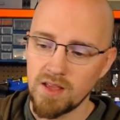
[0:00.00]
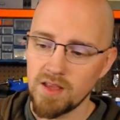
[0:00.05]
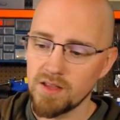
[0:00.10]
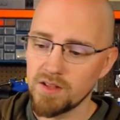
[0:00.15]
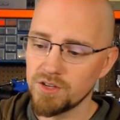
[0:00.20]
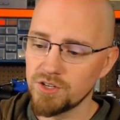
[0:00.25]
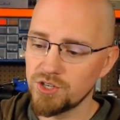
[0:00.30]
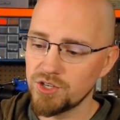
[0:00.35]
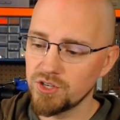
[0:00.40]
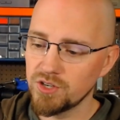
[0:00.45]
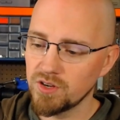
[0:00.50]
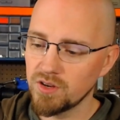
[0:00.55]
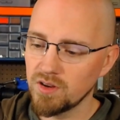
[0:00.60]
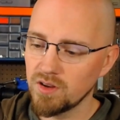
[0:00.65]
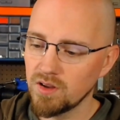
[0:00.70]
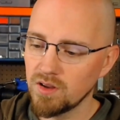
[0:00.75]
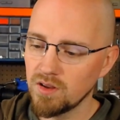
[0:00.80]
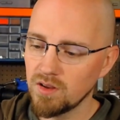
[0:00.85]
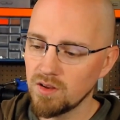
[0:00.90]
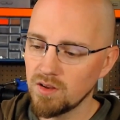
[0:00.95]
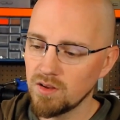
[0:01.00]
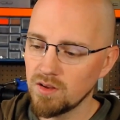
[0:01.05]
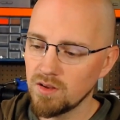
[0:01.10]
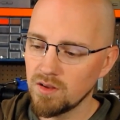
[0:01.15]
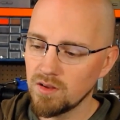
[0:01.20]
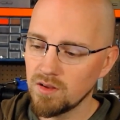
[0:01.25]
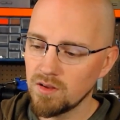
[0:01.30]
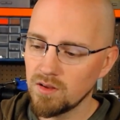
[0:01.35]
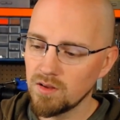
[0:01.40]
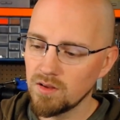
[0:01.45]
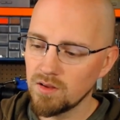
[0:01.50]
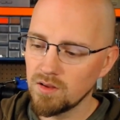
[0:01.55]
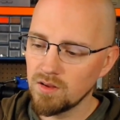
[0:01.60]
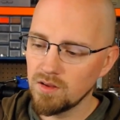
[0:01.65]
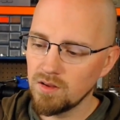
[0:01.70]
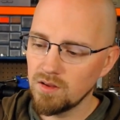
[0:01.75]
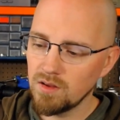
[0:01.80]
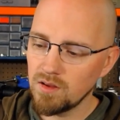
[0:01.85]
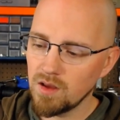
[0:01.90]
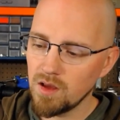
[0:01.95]
edge.
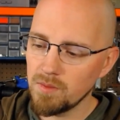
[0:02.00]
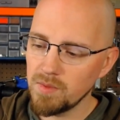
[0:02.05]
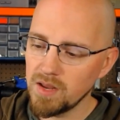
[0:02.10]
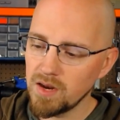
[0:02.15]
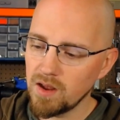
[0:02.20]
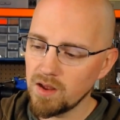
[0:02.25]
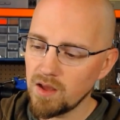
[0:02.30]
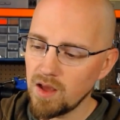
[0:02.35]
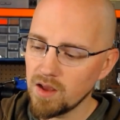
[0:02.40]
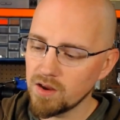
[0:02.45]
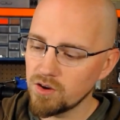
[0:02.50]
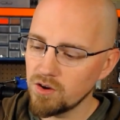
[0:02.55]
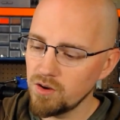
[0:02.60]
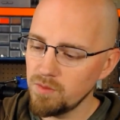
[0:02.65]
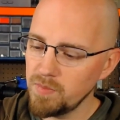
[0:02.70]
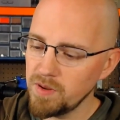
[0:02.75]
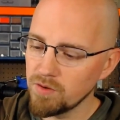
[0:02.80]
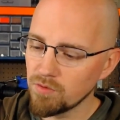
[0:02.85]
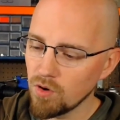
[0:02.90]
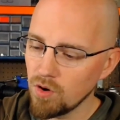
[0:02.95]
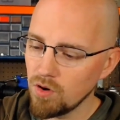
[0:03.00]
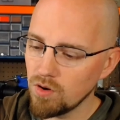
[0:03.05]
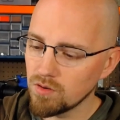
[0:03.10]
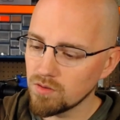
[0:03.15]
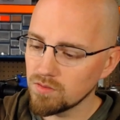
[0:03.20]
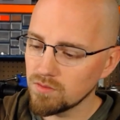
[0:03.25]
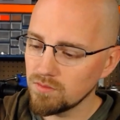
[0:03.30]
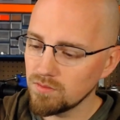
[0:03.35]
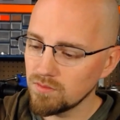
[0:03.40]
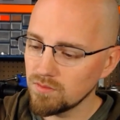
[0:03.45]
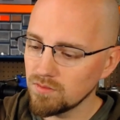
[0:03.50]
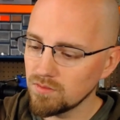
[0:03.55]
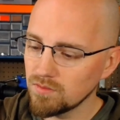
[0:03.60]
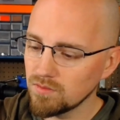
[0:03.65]
I mean, I could be wrong.